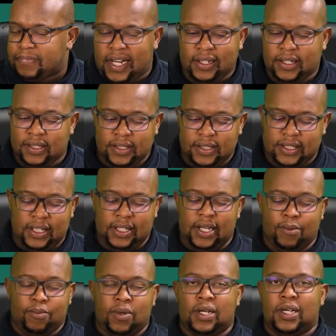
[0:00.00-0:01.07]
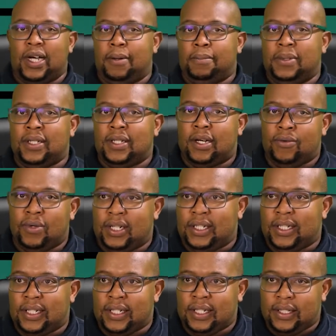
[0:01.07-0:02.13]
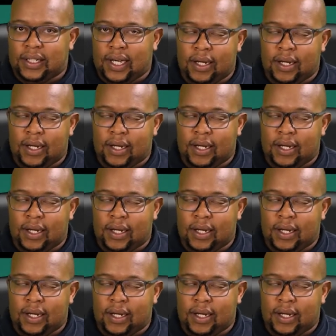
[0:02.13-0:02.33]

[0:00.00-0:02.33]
I didn't see that one coming. I really didn't.